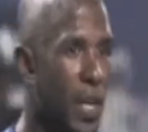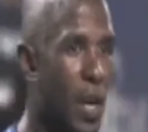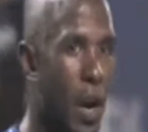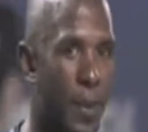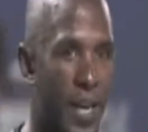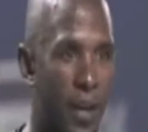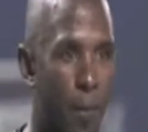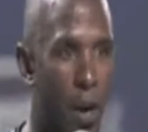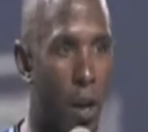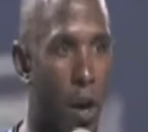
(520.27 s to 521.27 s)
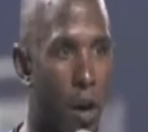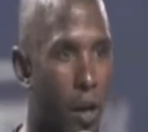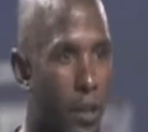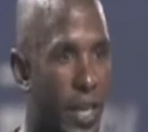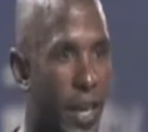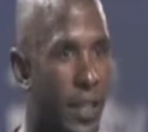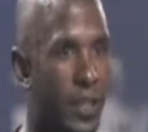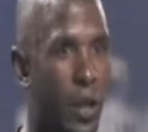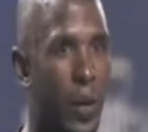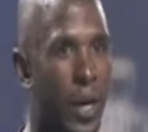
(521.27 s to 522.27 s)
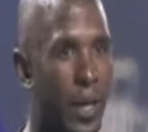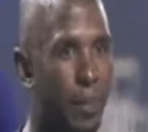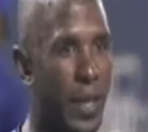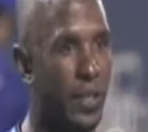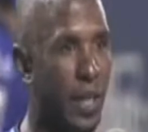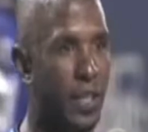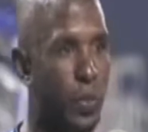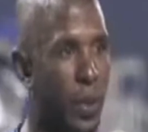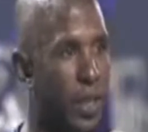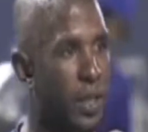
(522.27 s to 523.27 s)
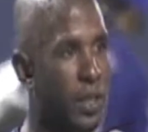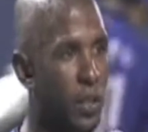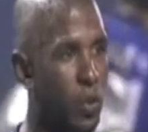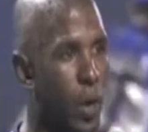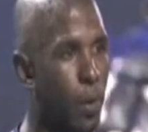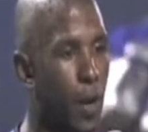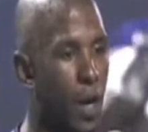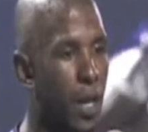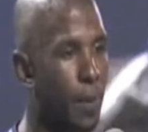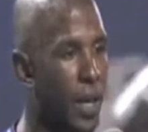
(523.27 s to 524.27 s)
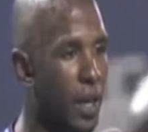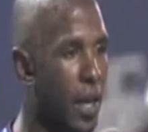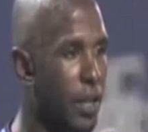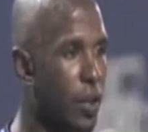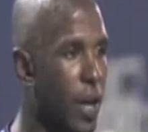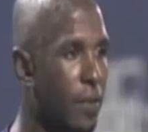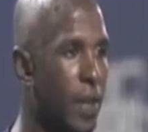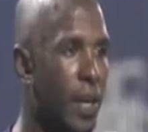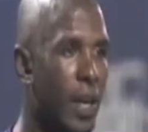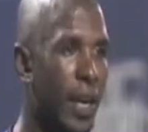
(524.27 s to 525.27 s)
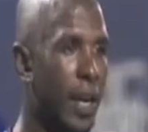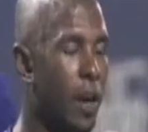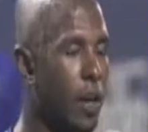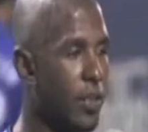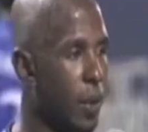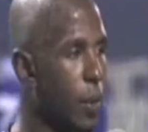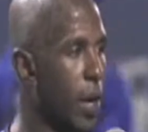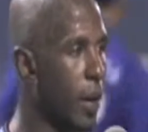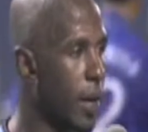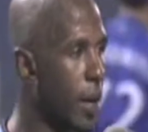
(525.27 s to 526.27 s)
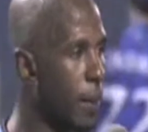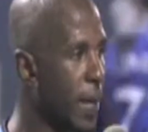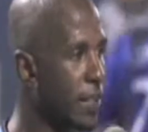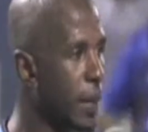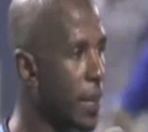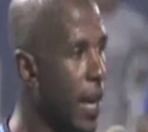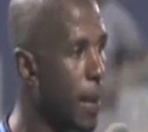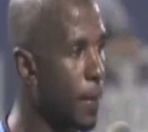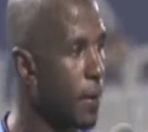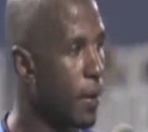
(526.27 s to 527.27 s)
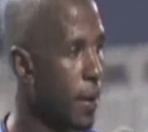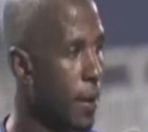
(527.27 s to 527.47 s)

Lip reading: You know, I've been hitting the ball hard all day, so basically I just wanted to square a ball up, hit a line drive, hit it hard somewhere, and make something happen.